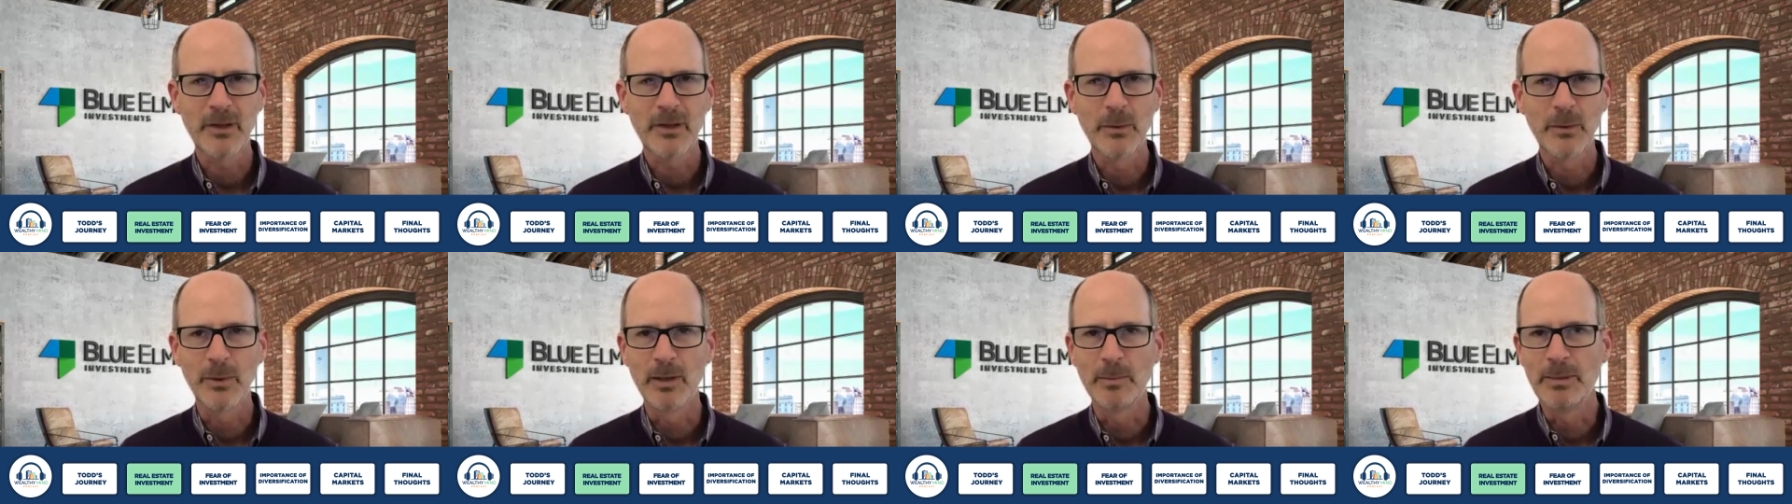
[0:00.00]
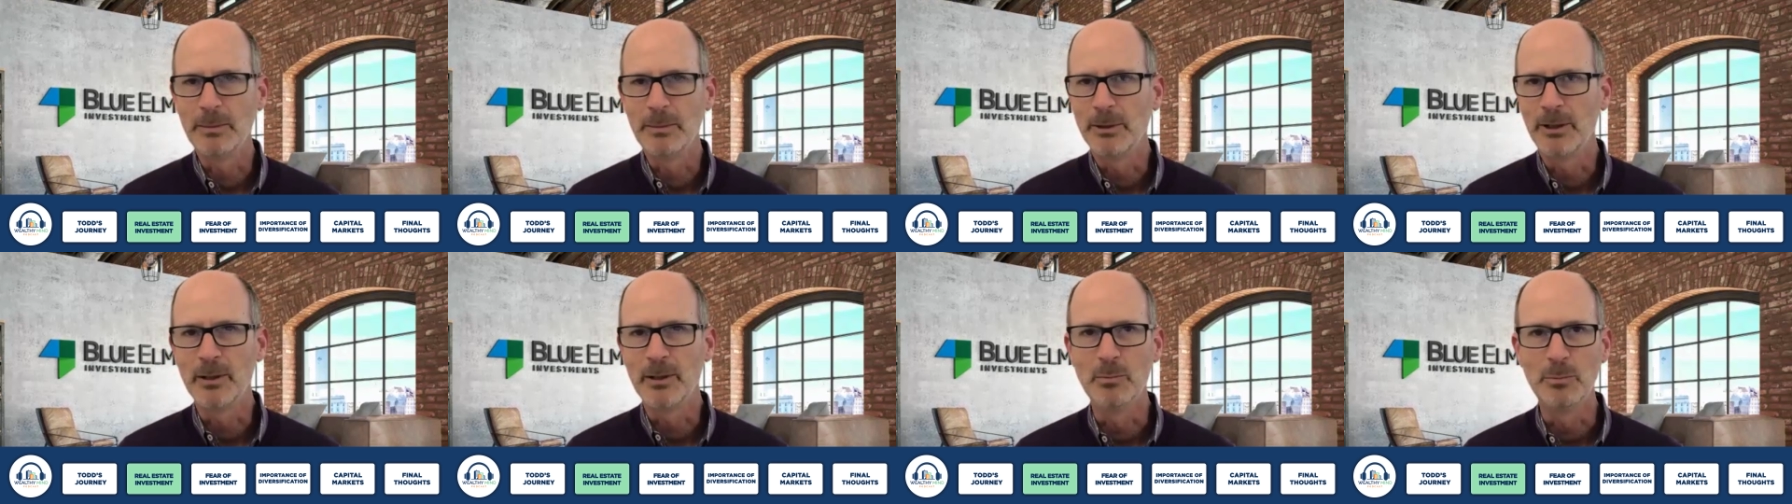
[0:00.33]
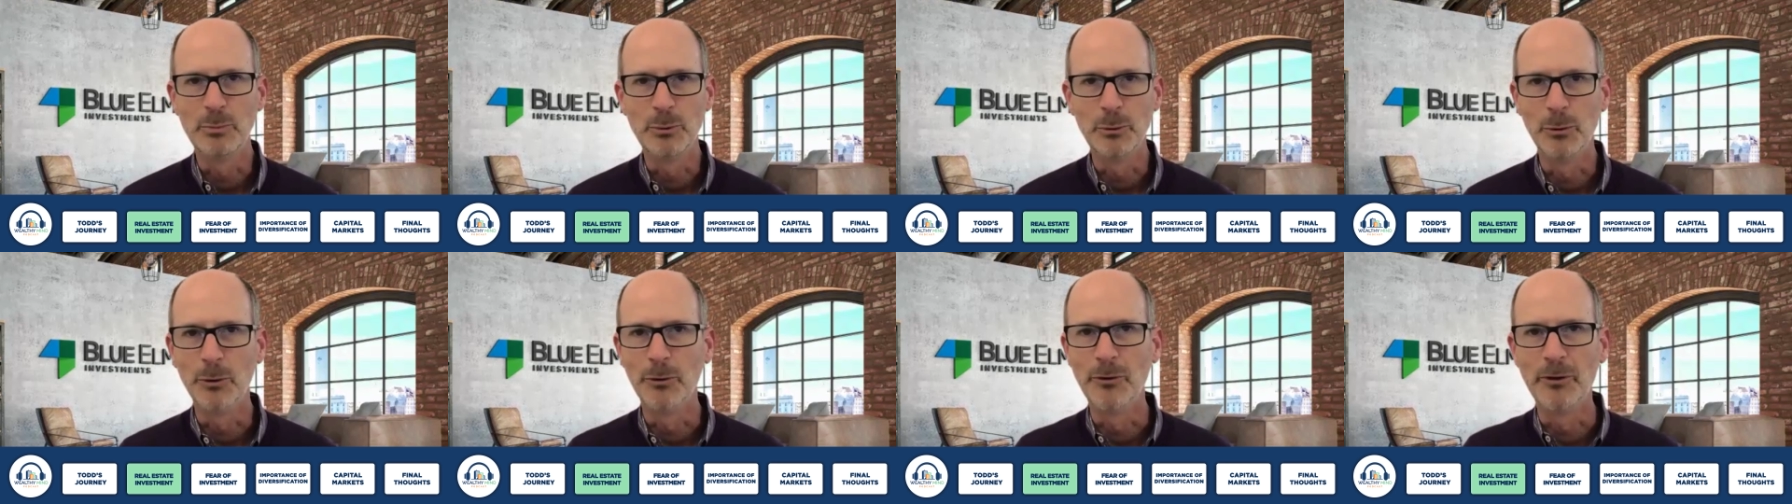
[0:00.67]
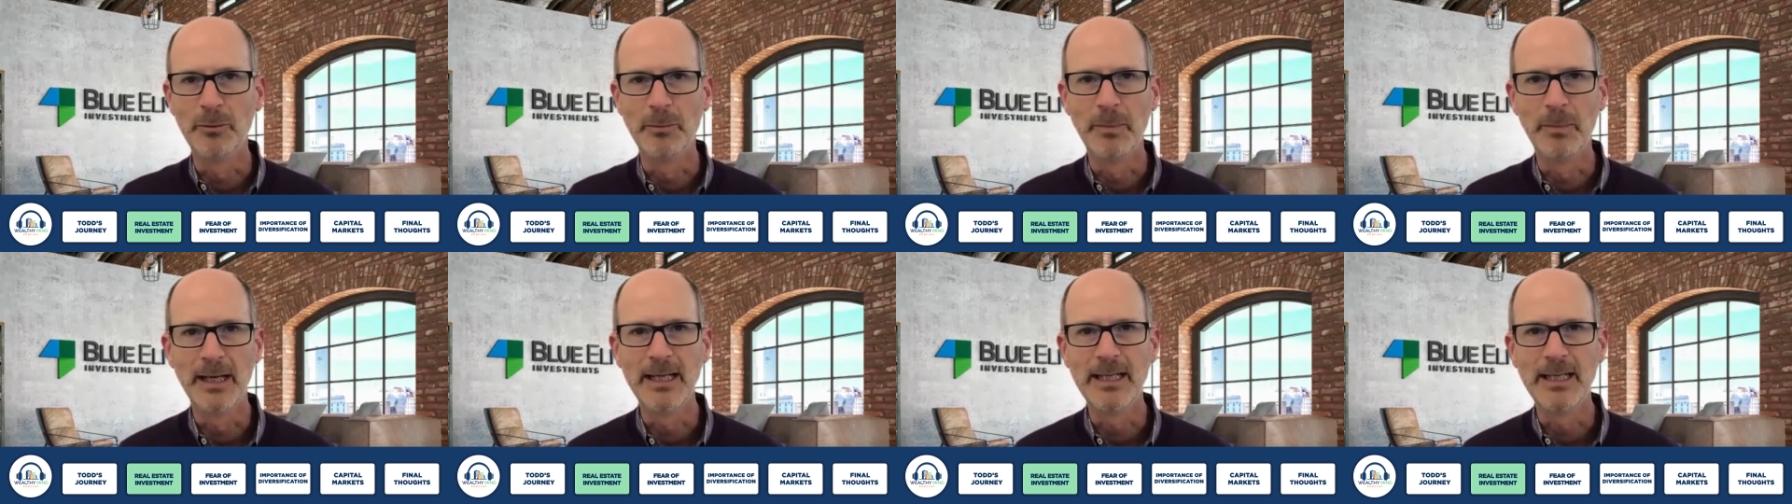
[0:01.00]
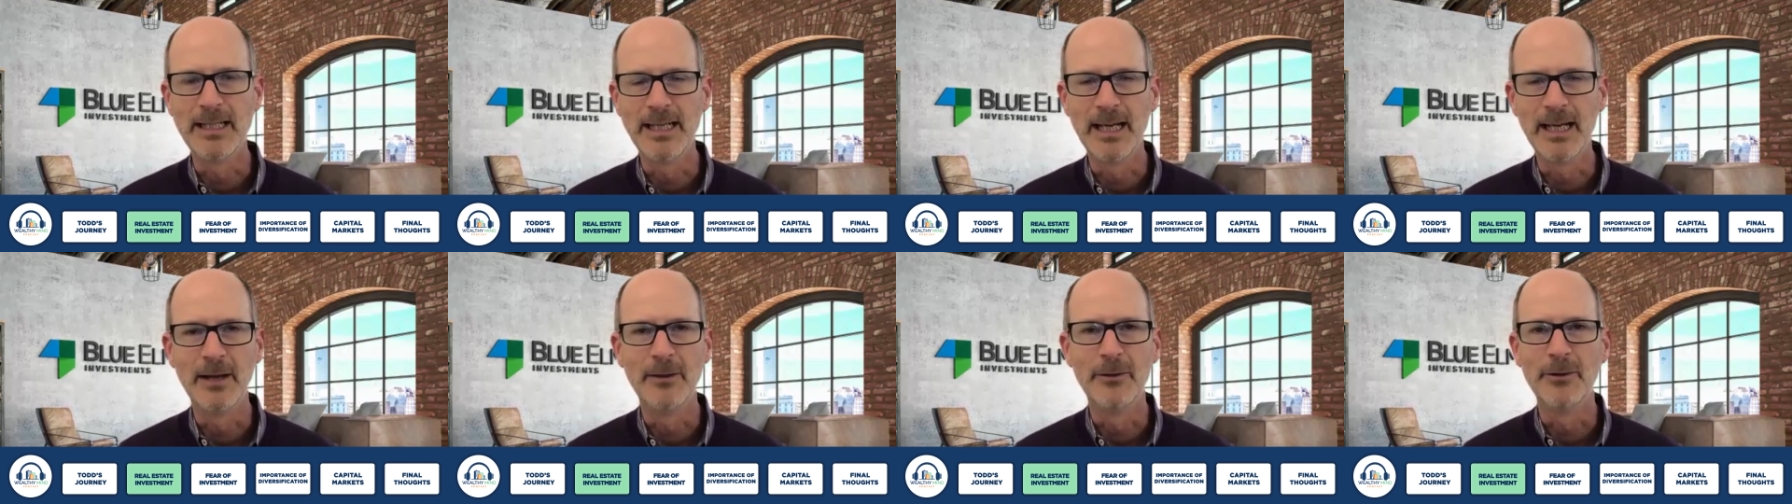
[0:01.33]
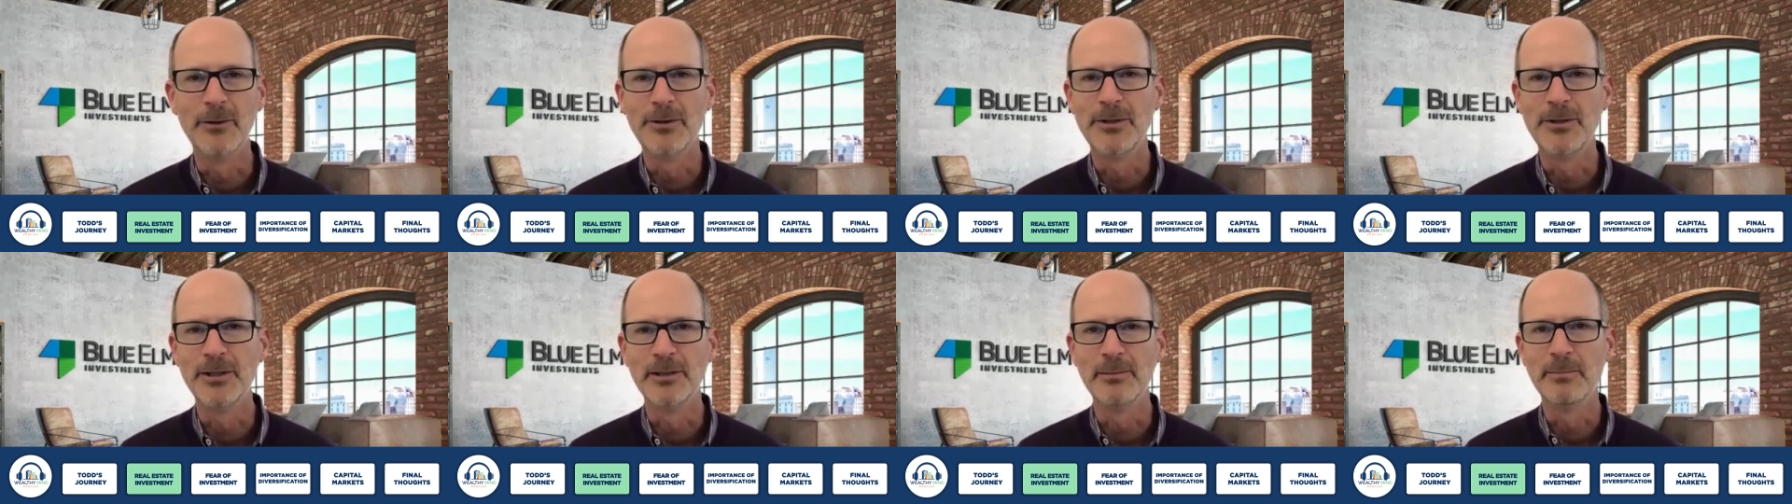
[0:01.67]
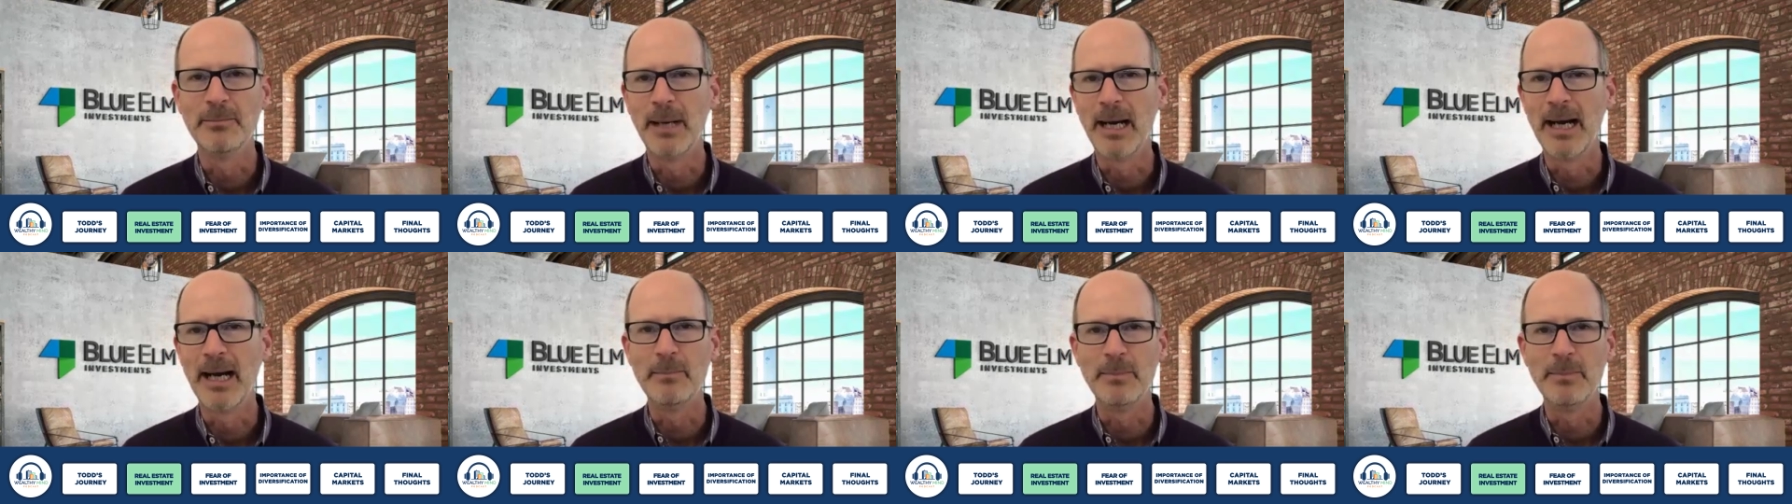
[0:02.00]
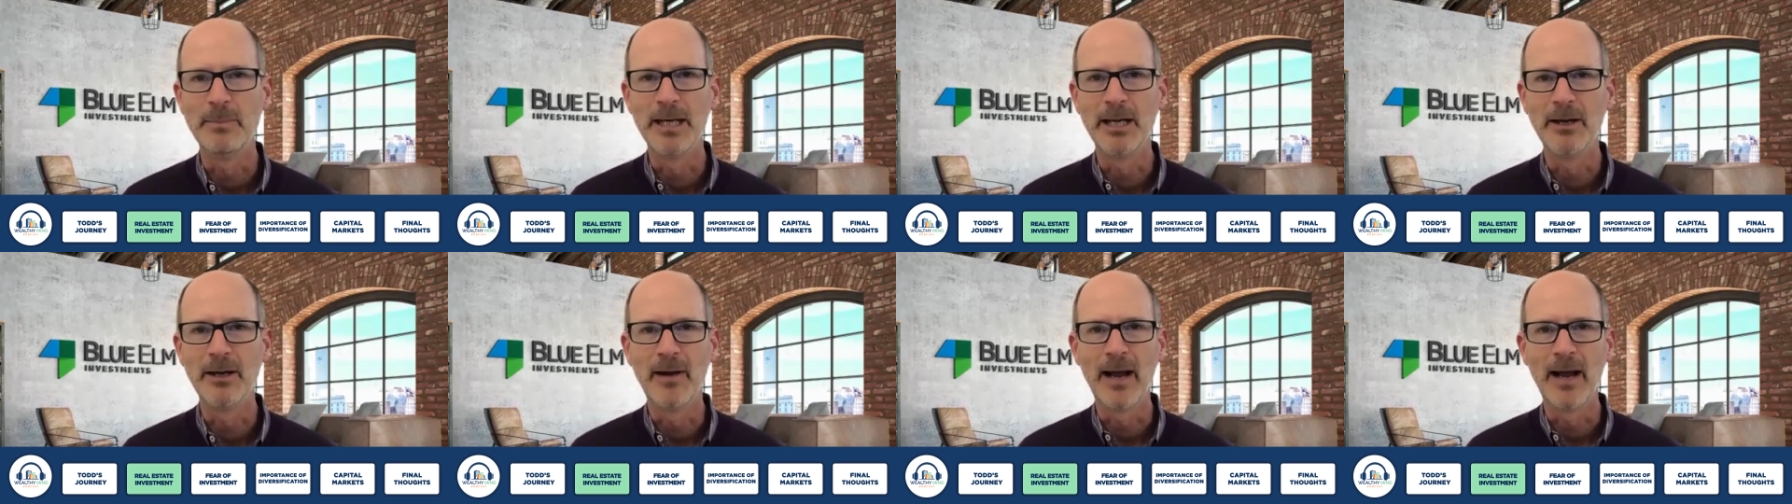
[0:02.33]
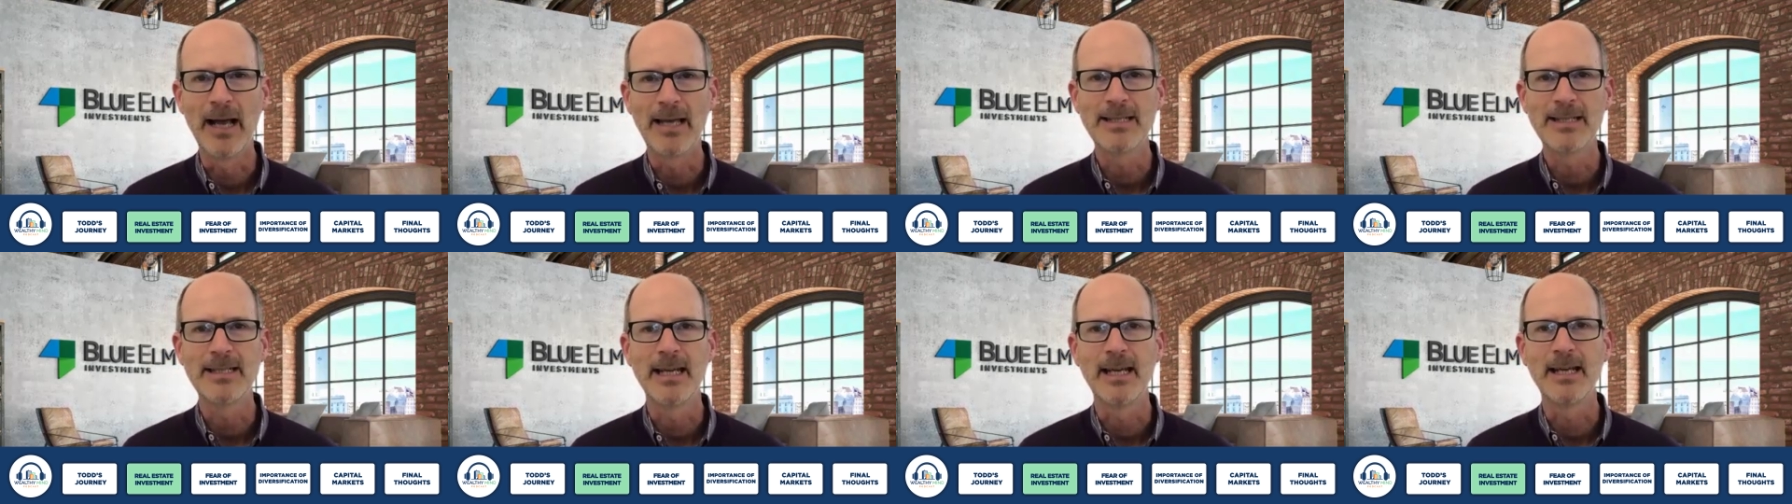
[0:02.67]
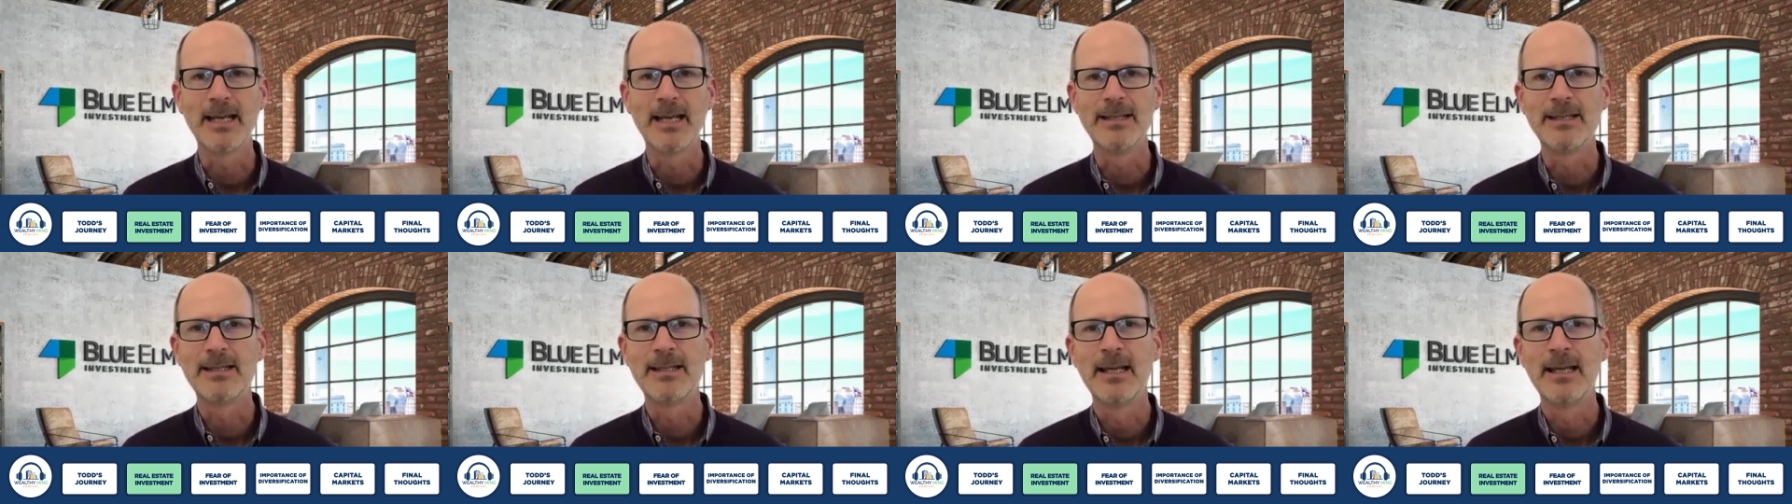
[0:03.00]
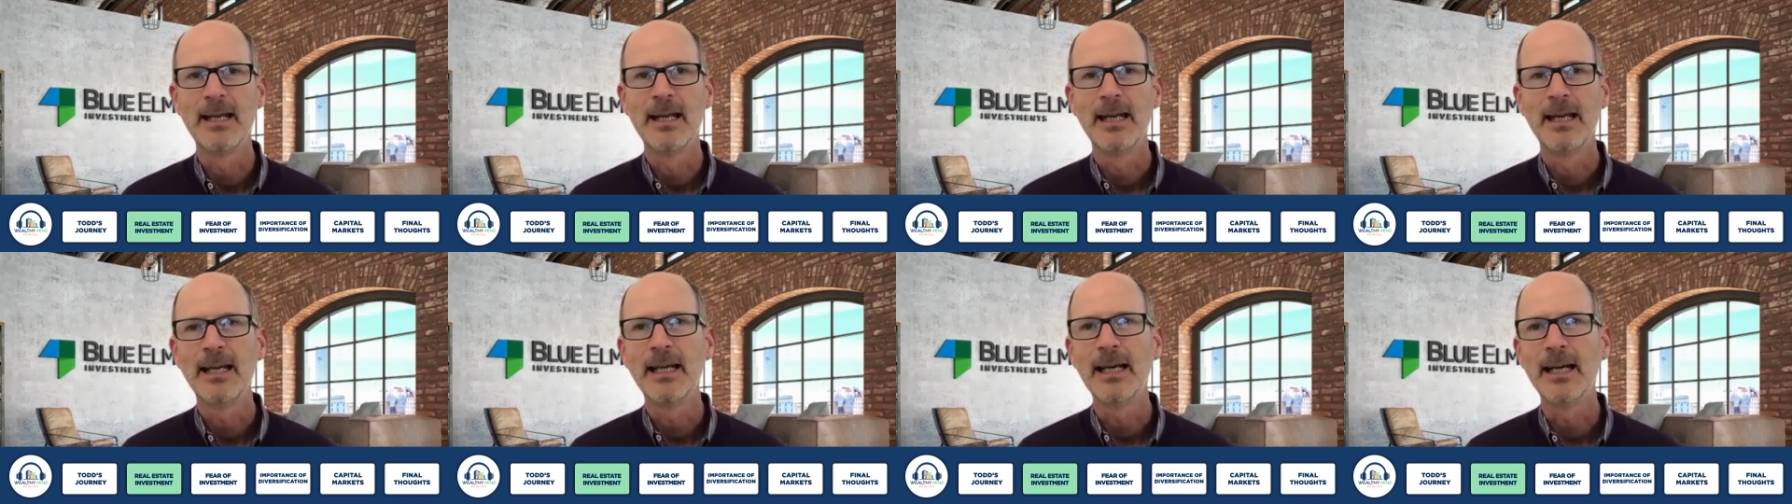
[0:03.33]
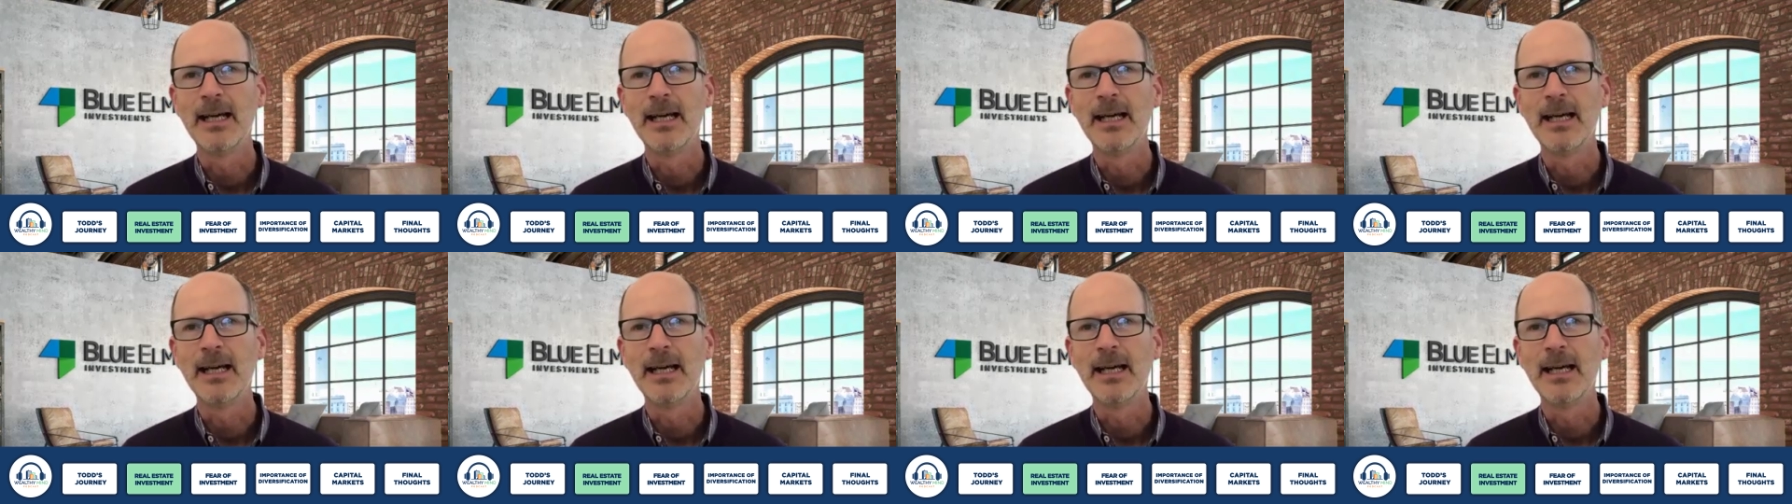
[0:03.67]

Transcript: where people can pool their money together to buy bigger assets.